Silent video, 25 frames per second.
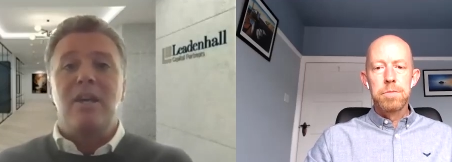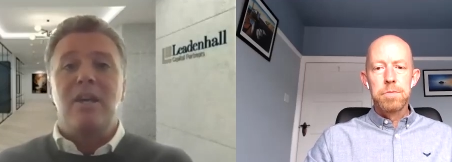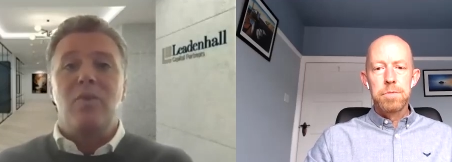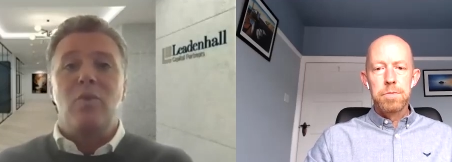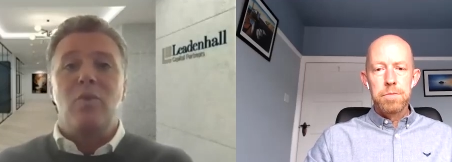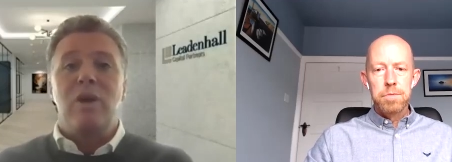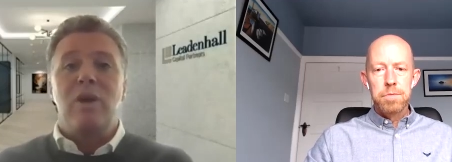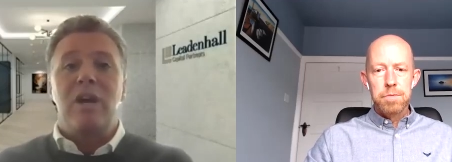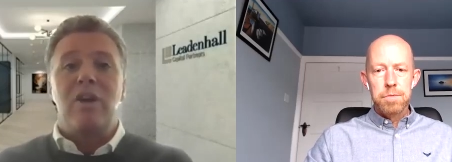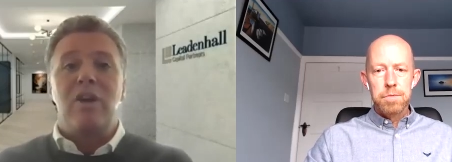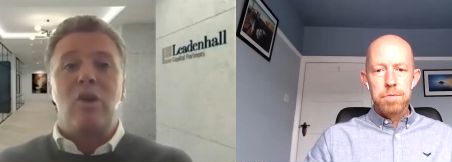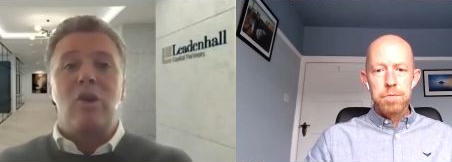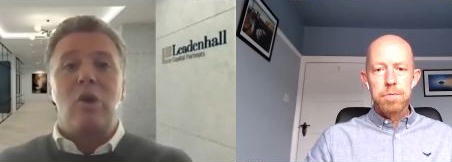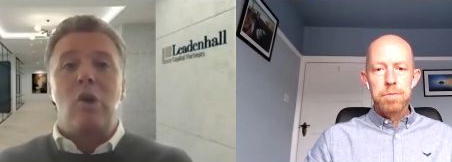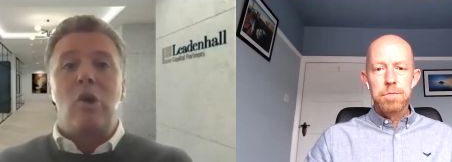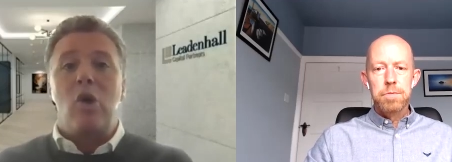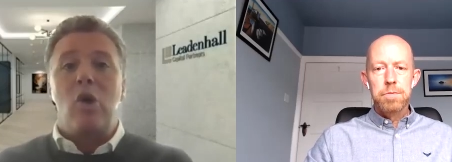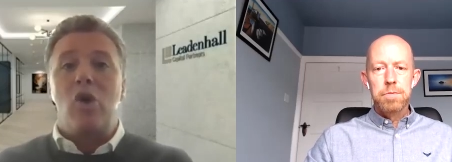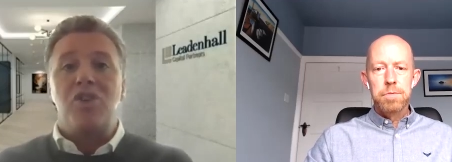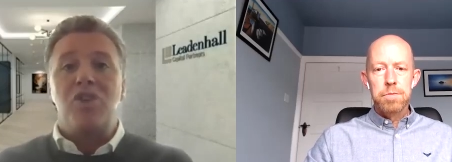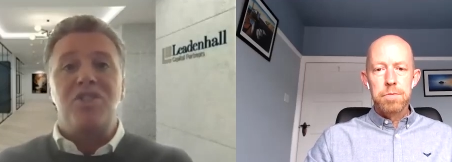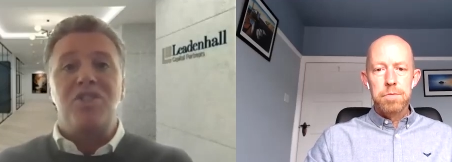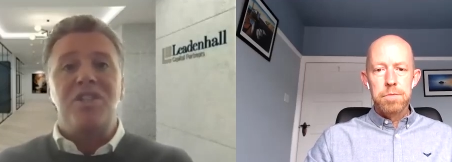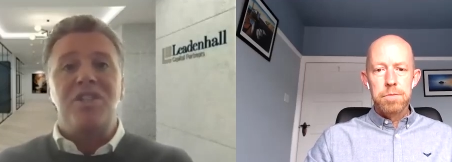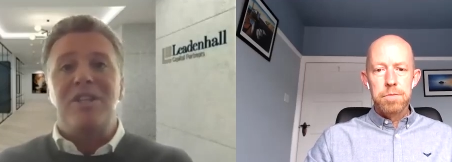Speaker 1: and we are
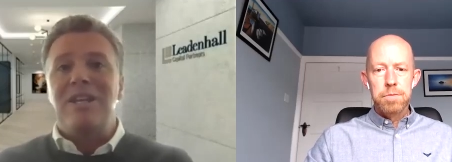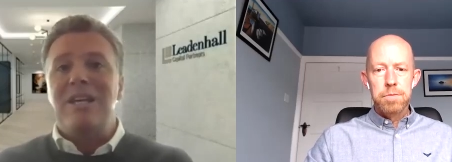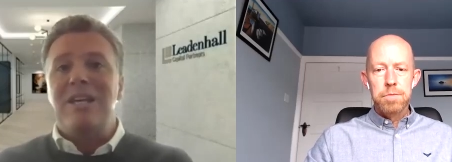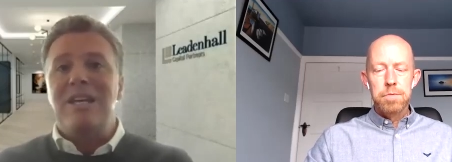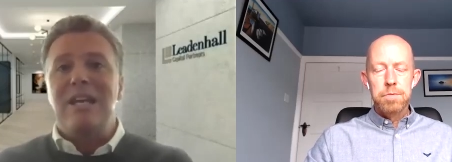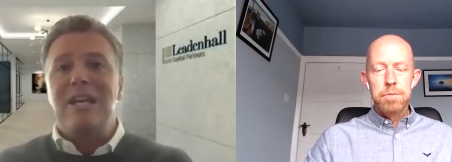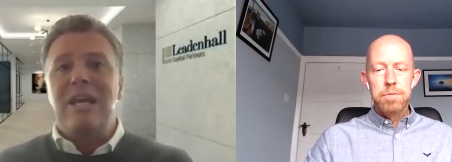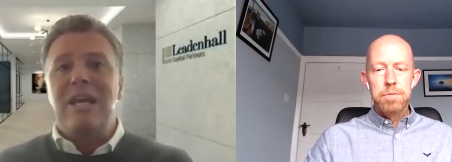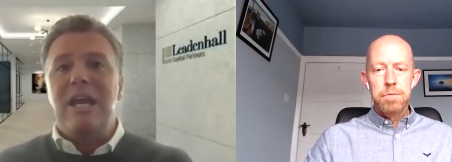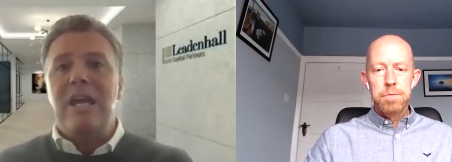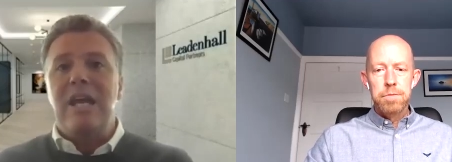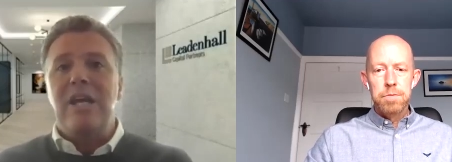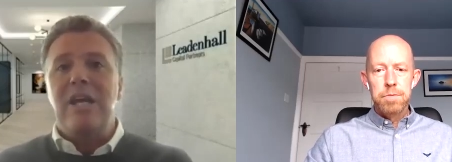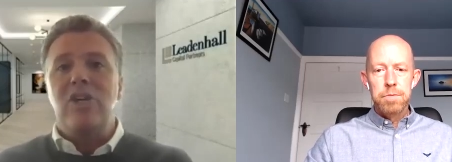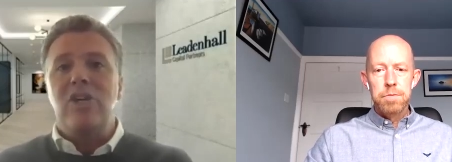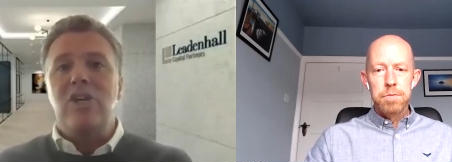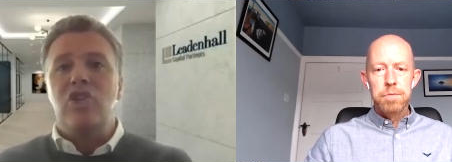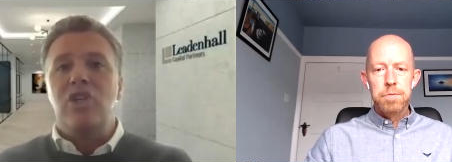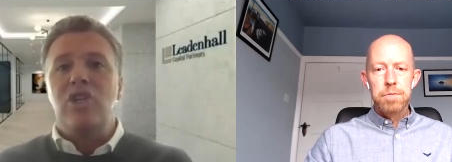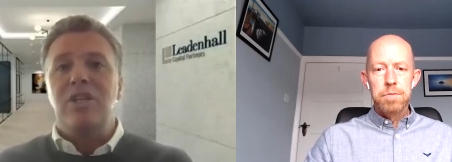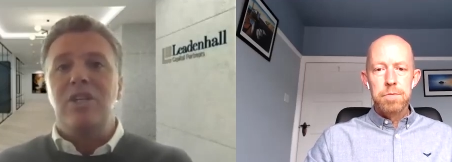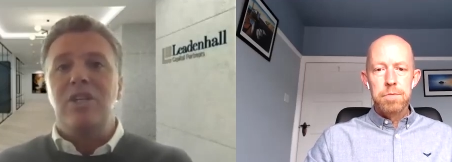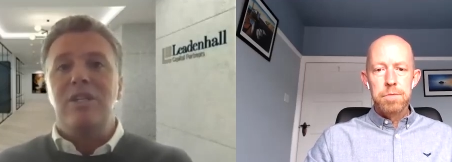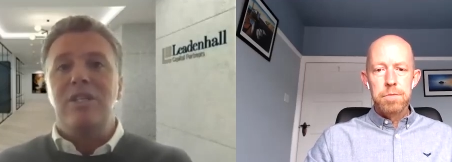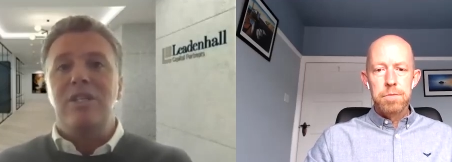constantly
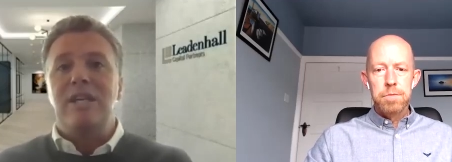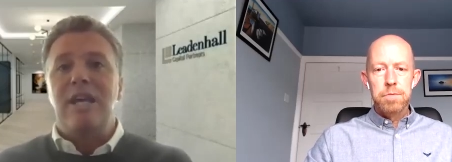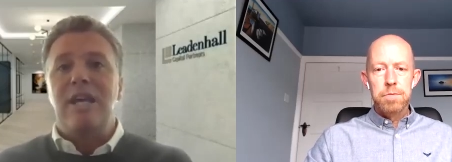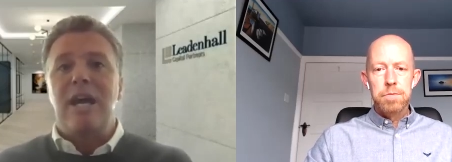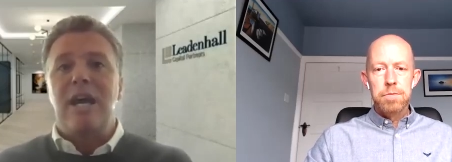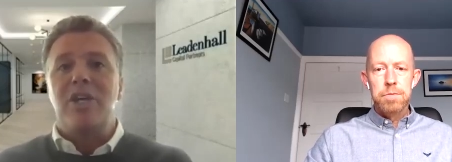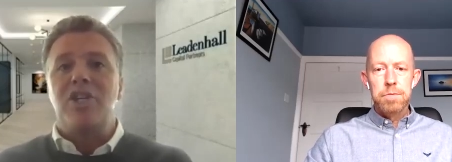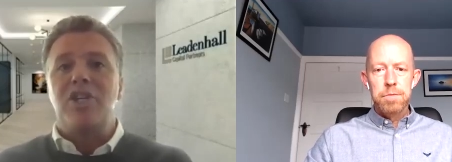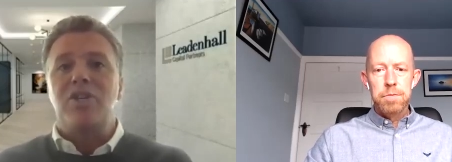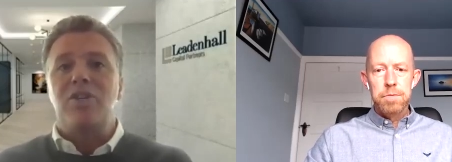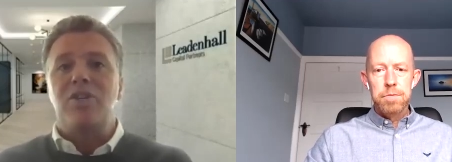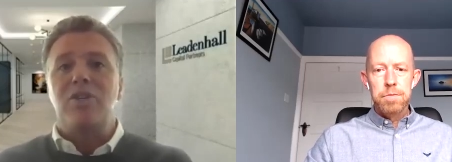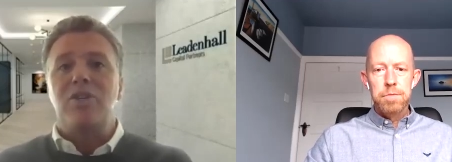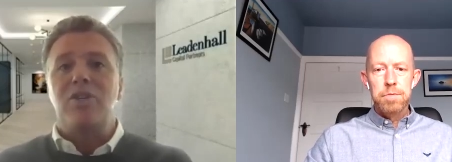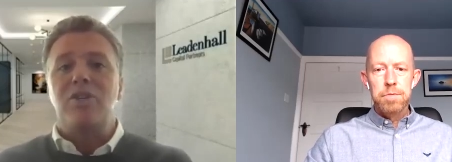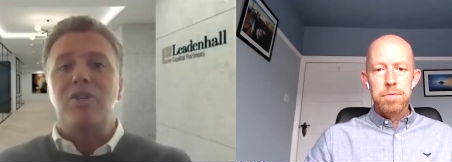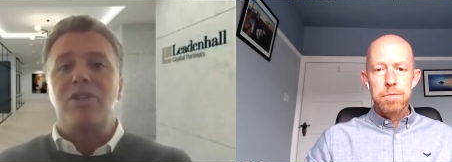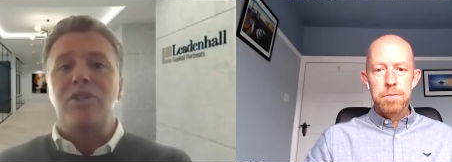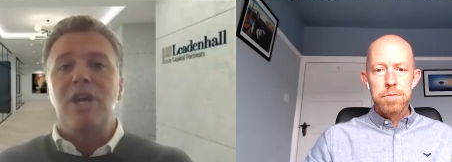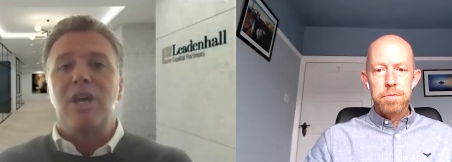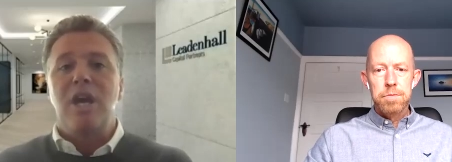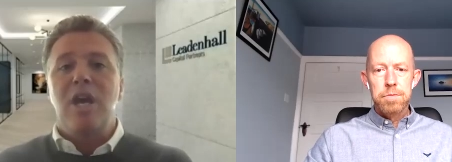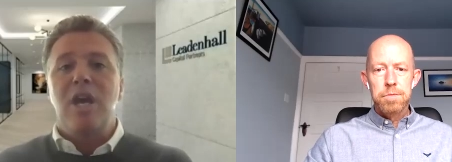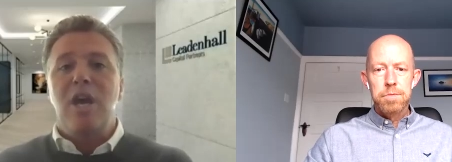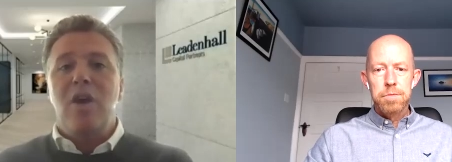engaged in discussions
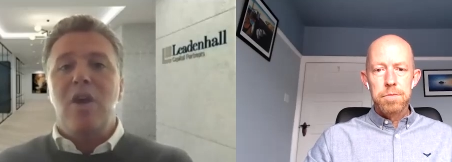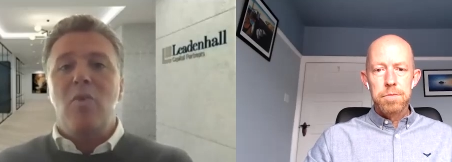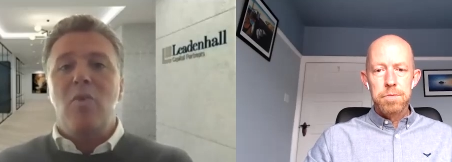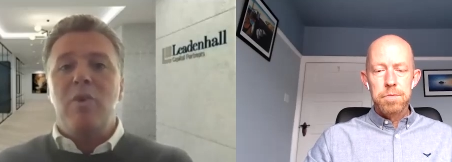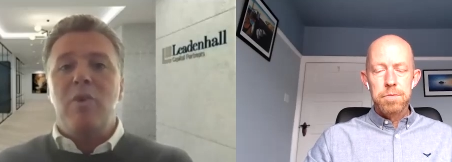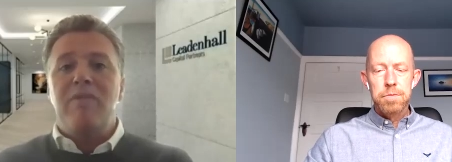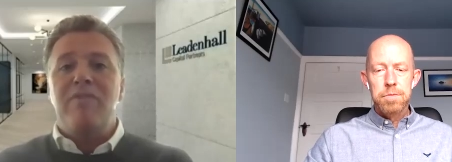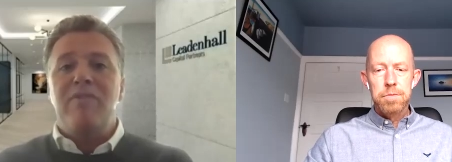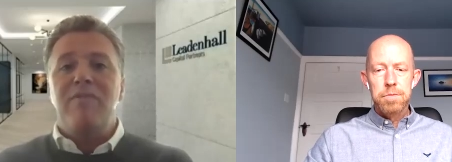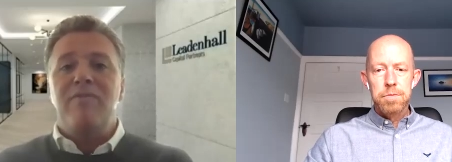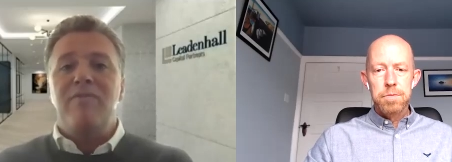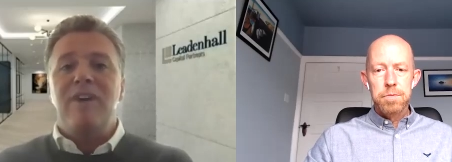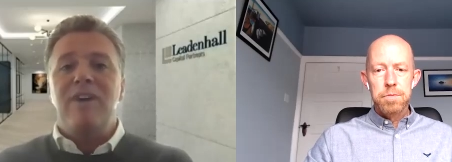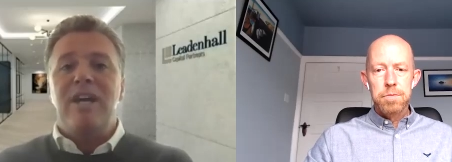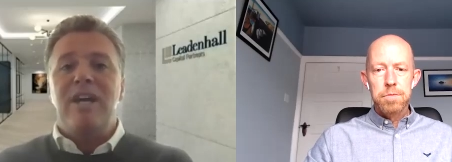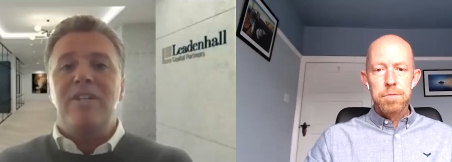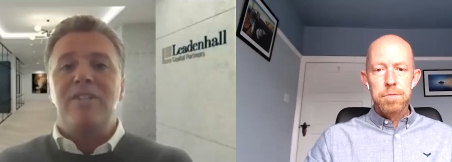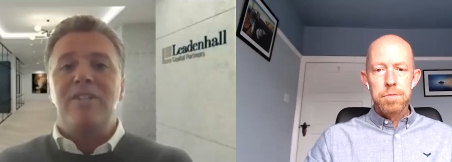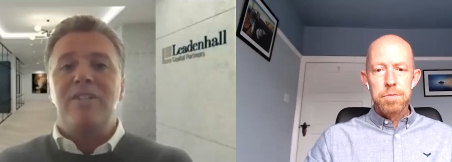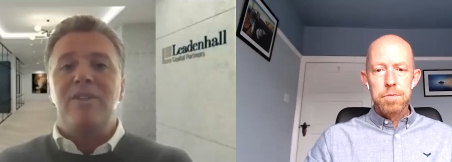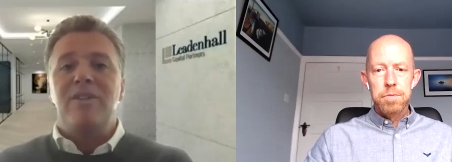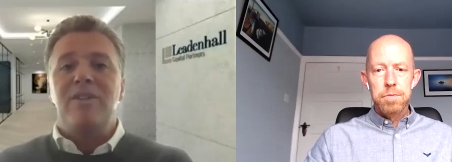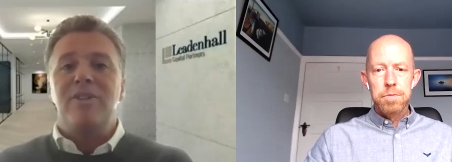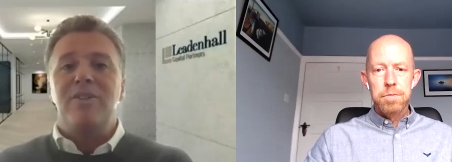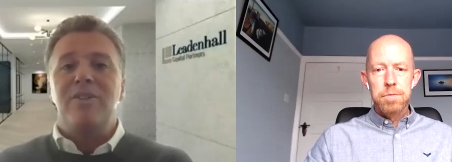with
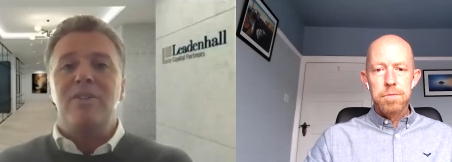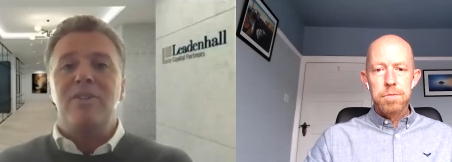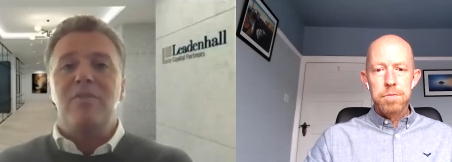investors.